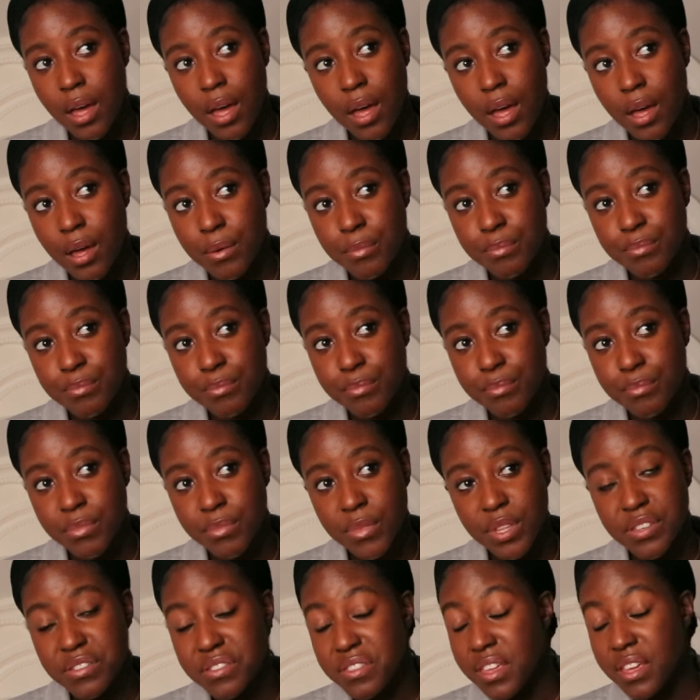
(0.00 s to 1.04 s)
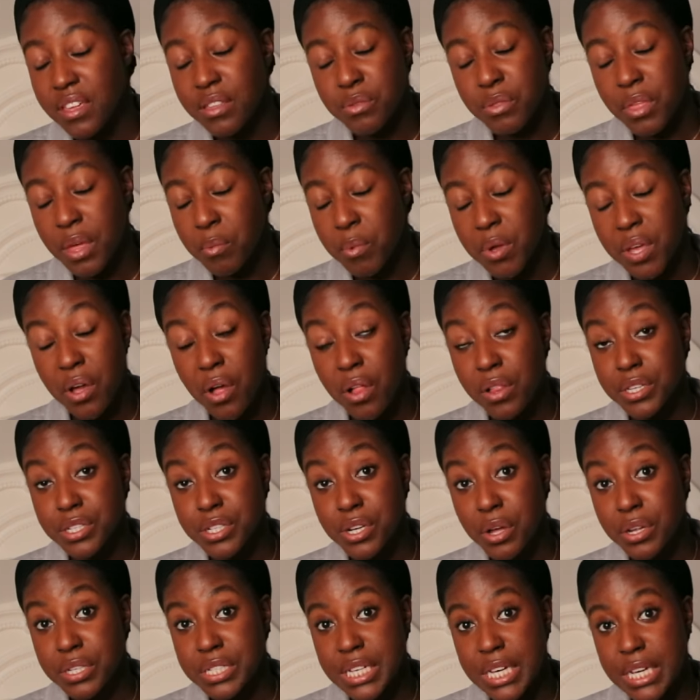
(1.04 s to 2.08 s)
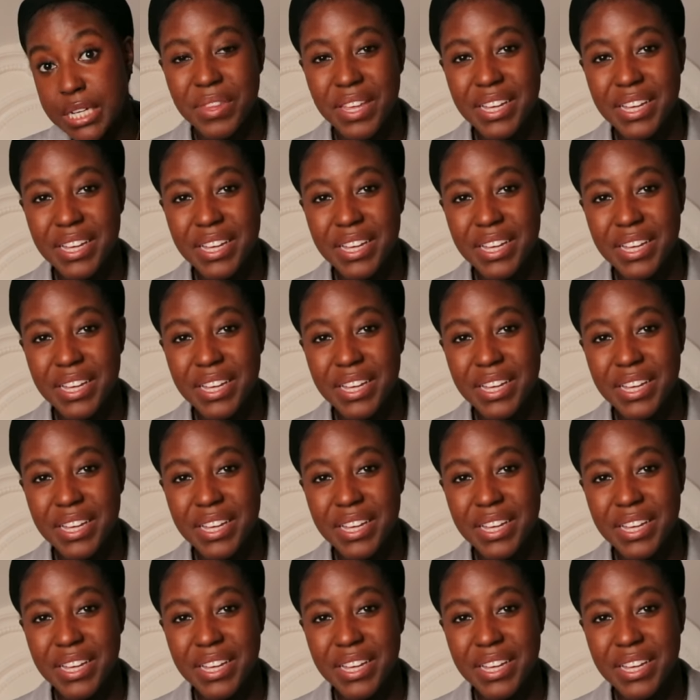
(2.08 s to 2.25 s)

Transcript: um, this thing that we call adulting.